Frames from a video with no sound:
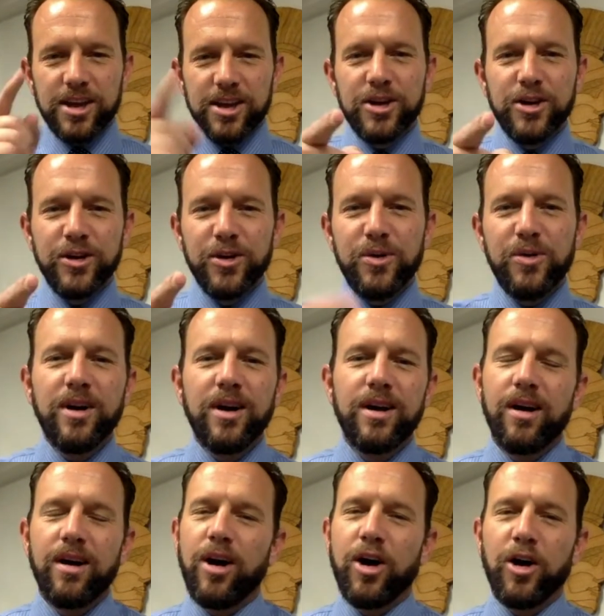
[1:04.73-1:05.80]
You
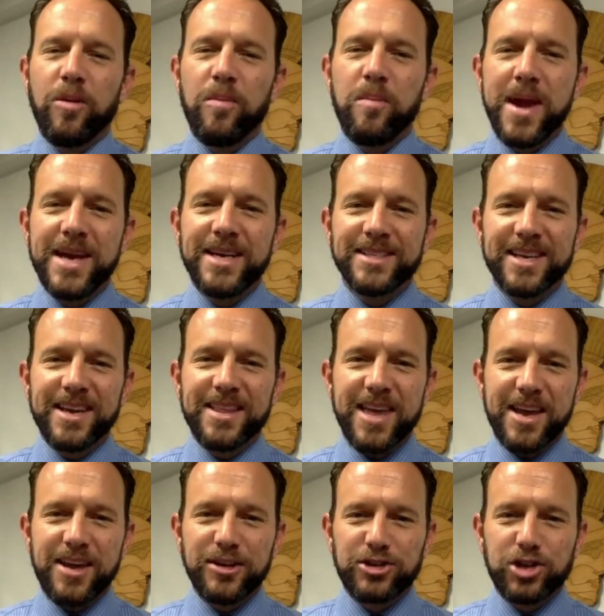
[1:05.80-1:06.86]
are amazing.
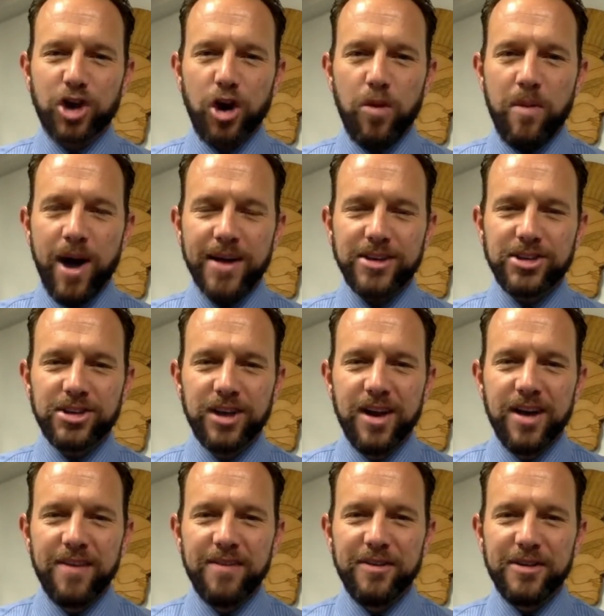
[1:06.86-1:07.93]
Thank you so much
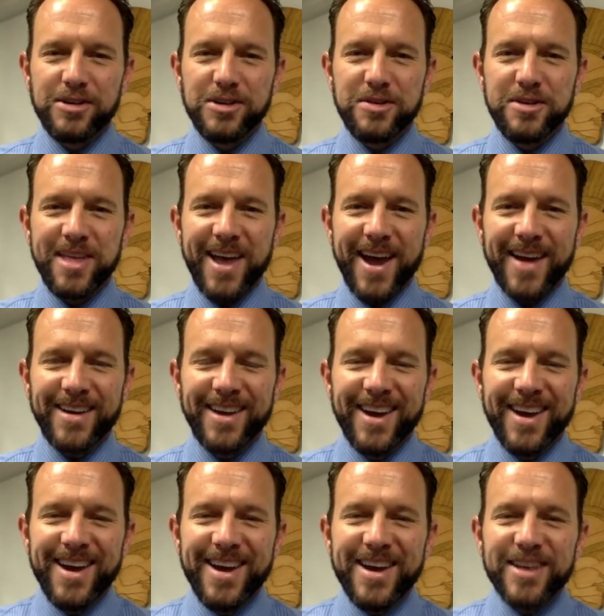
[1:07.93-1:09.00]
for doing that.
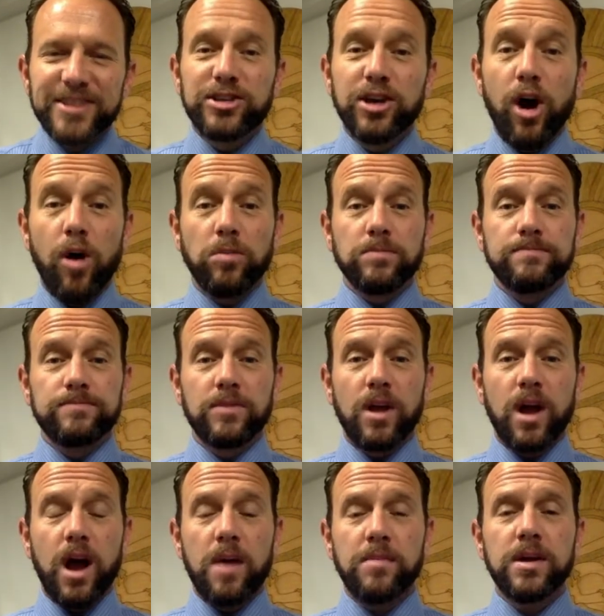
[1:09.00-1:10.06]
So
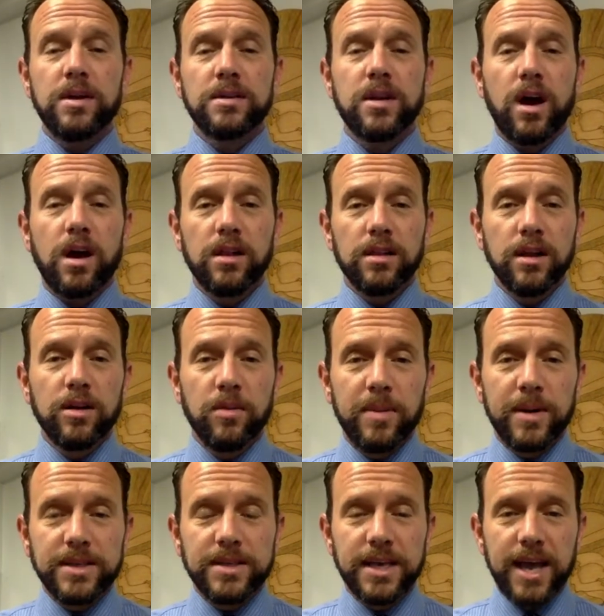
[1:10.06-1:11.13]
I'm going to talk a little
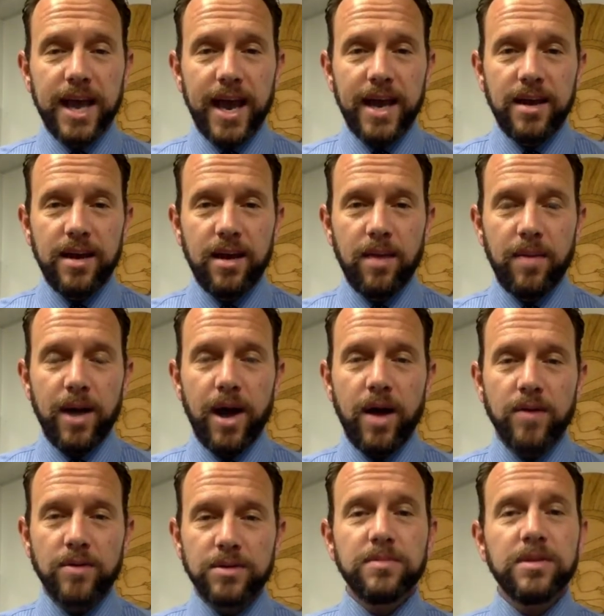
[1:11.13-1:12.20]
bit today
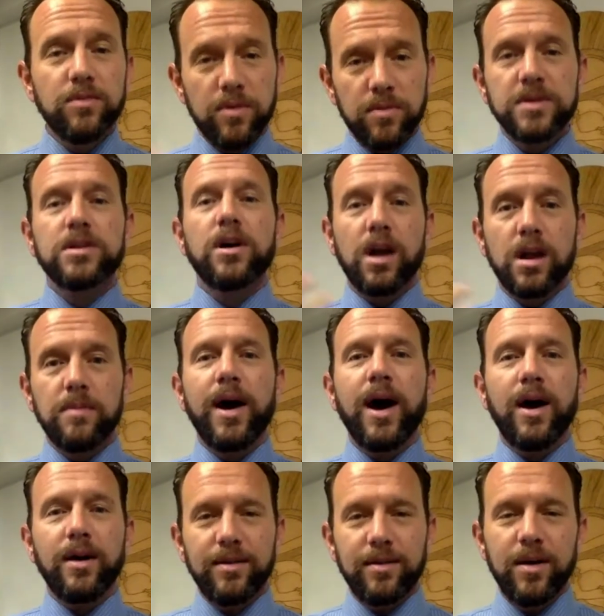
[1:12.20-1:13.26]
about something we've been talking
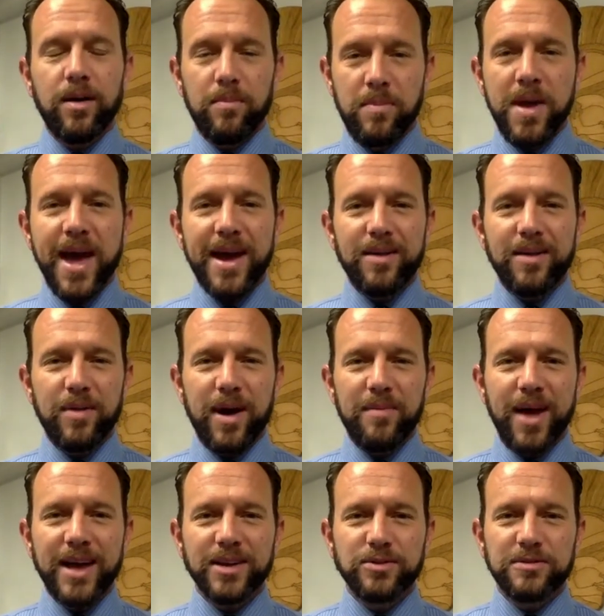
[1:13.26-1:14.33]
about a bit
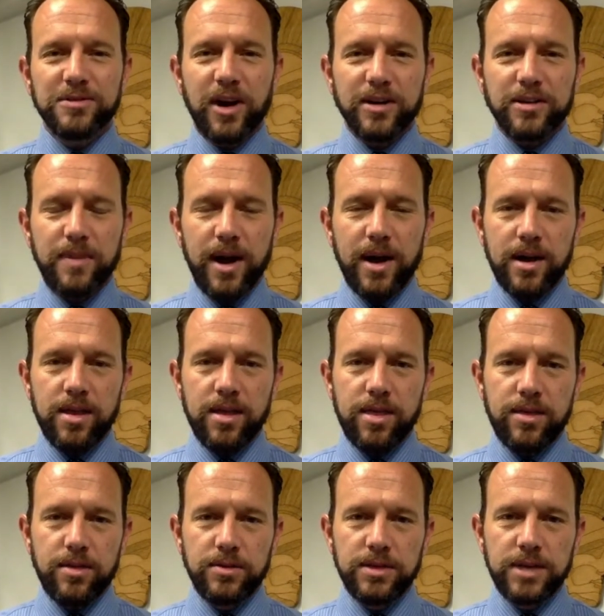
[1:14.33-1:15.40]
as we've talked about
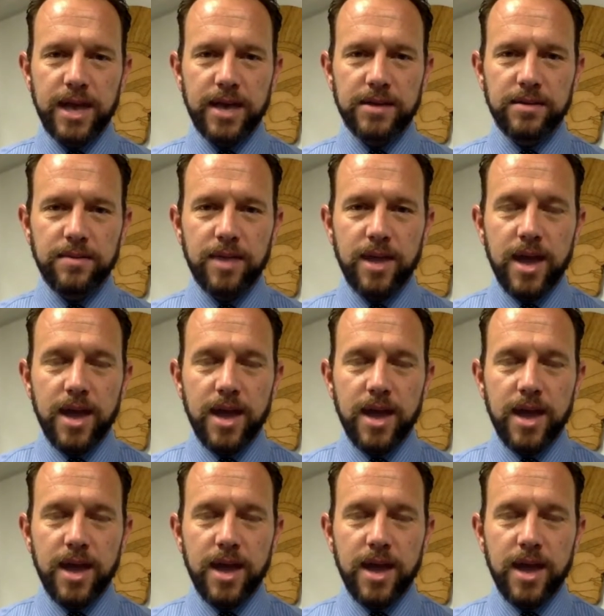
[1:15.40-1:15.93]
enthusiasm.